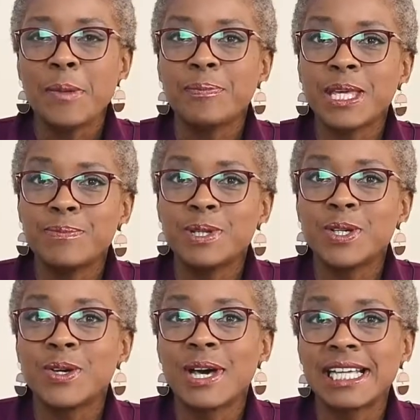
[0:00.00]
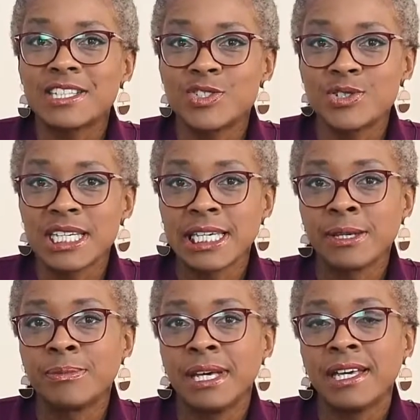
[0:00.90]
People who had a
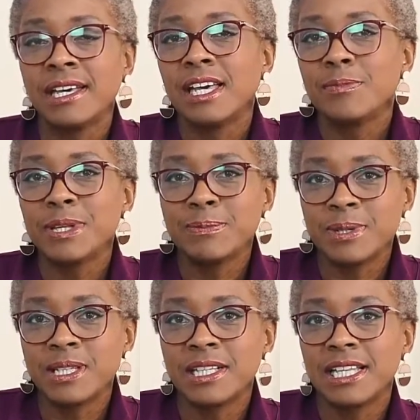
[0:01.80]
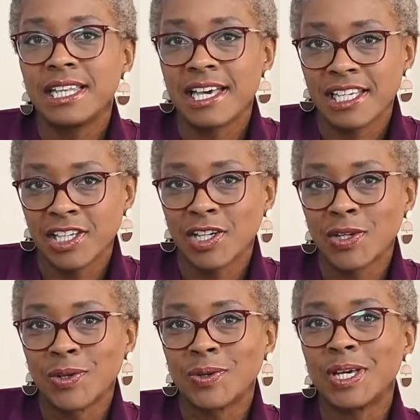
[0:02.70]
dream, people like
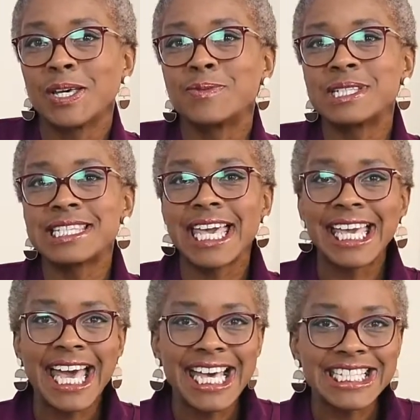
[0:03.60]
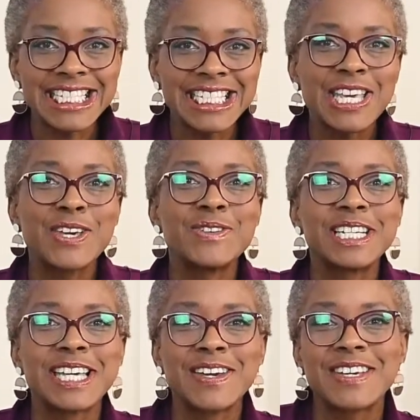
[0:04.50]
you who will take action, who are
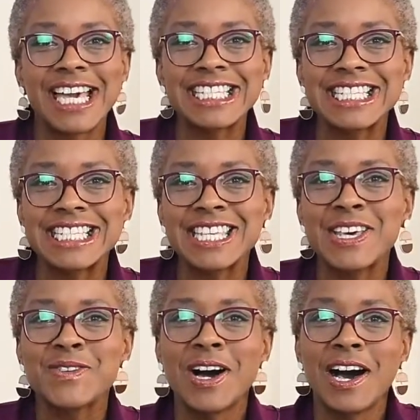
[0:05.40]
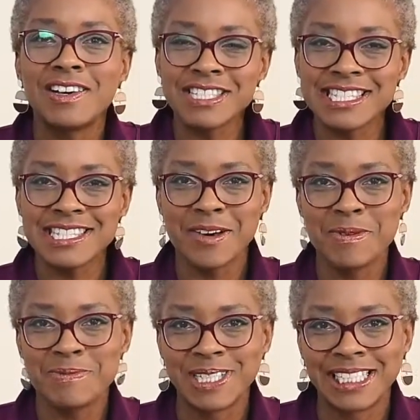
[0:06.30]
go-getters, who are
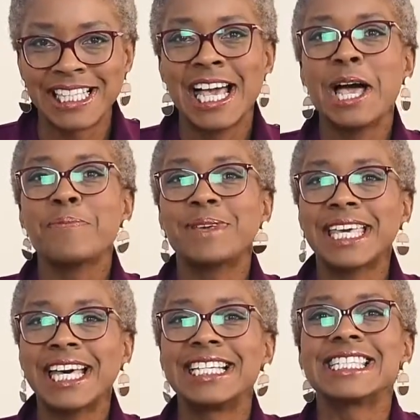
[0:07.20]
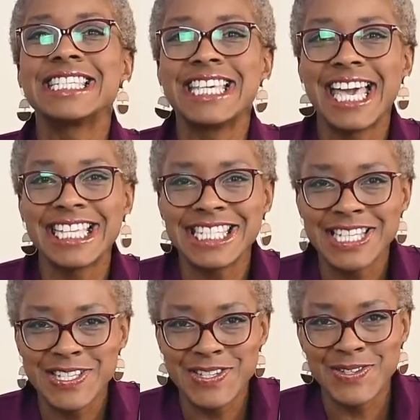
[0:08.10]
unstoppable, because yes,
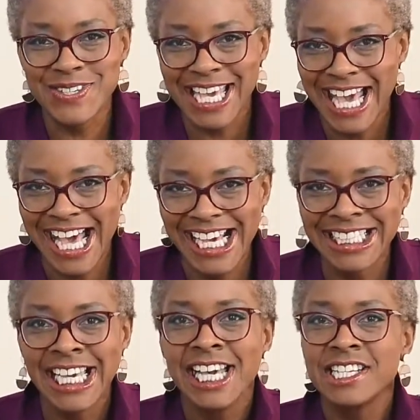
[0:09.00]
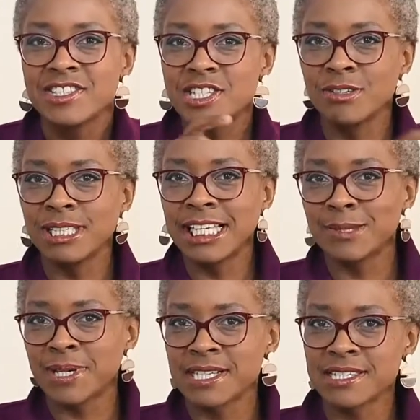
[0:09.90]
you can. Don't let
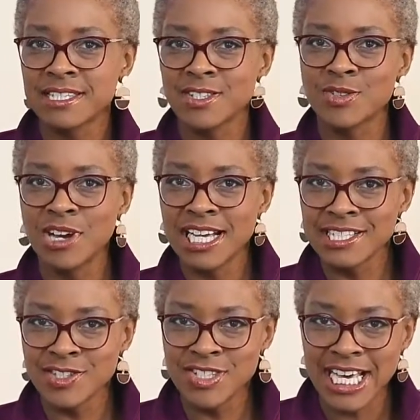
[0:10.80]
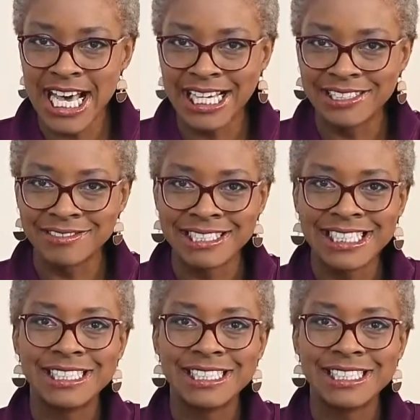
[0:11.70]
the bastards grind you down.